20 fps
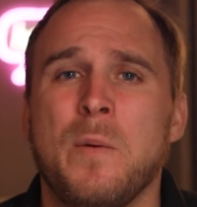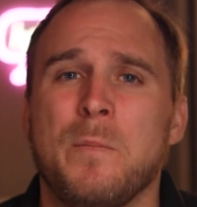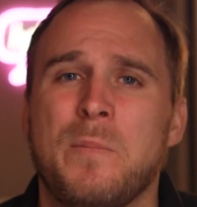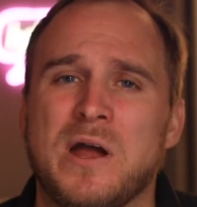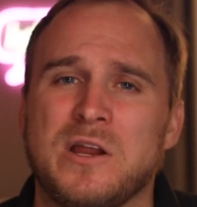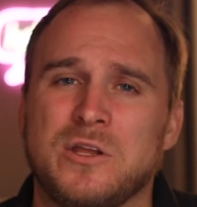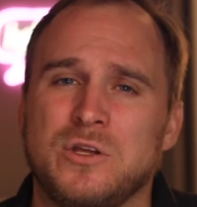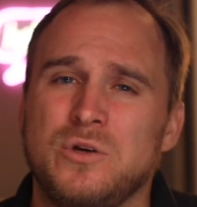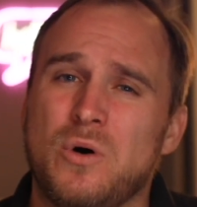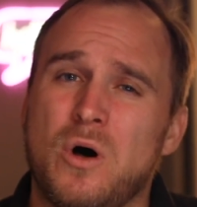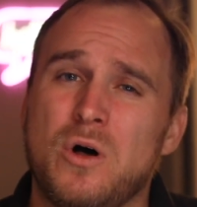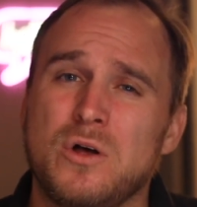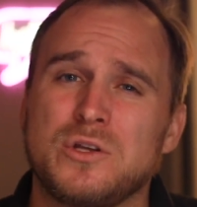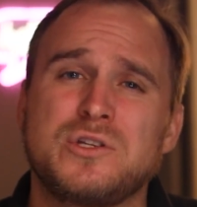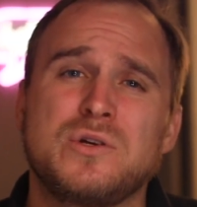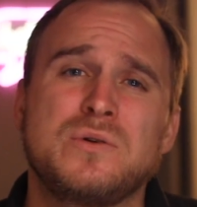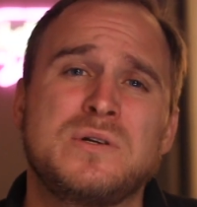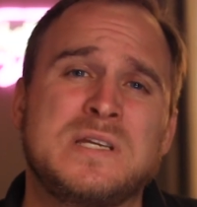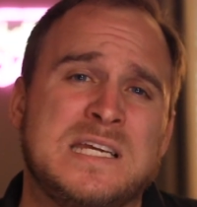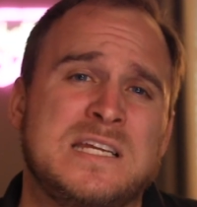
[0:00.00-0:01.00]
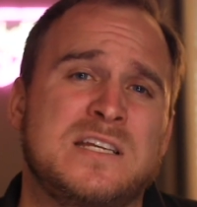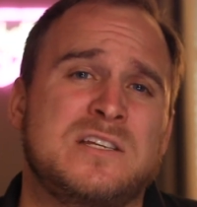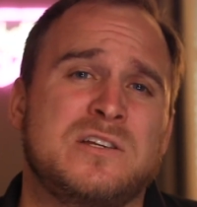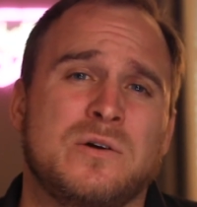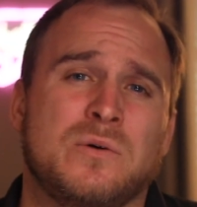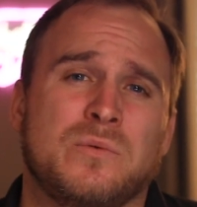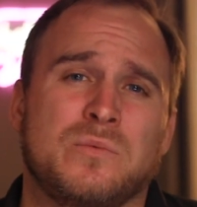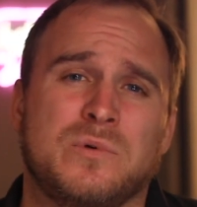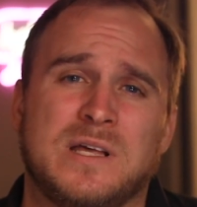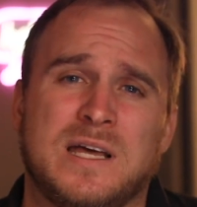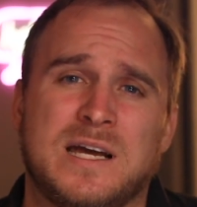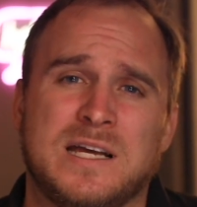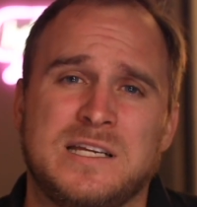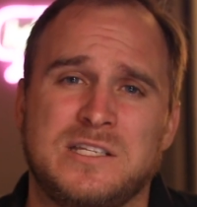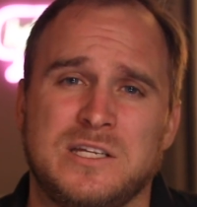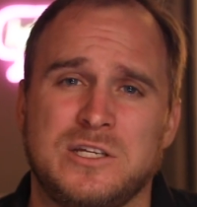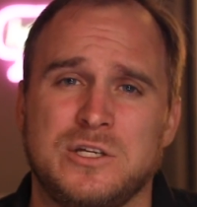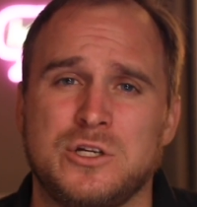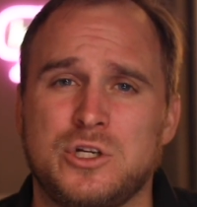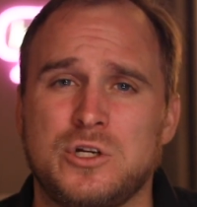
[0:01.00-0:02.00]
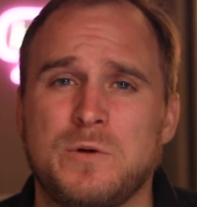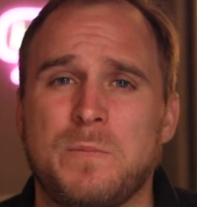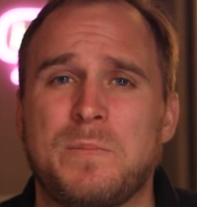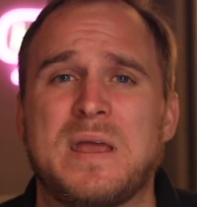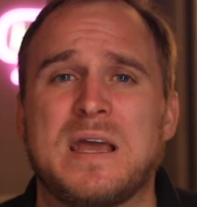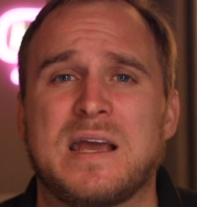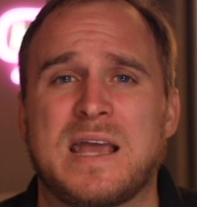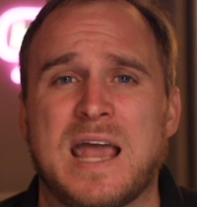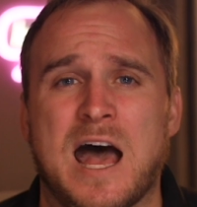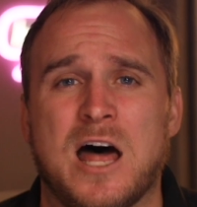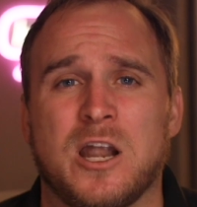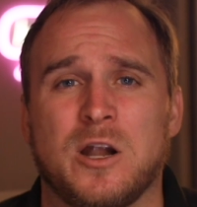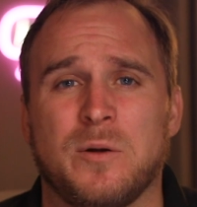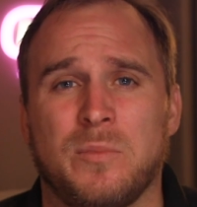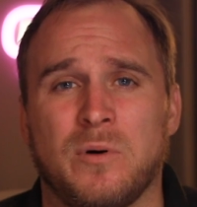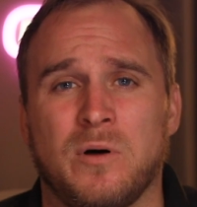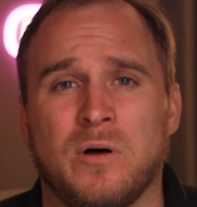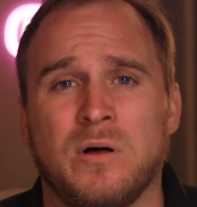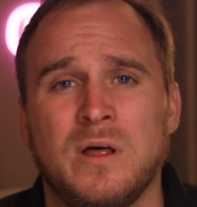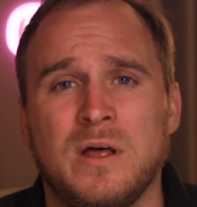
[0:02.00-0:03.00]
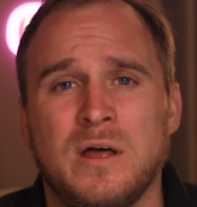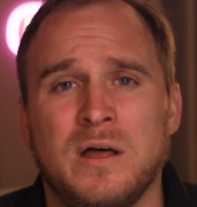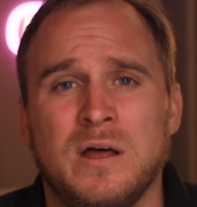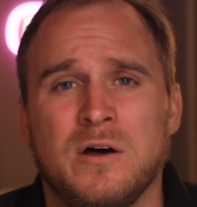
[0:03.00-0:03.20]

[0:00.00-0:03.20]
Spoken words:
but you also need to realize that you should be accountable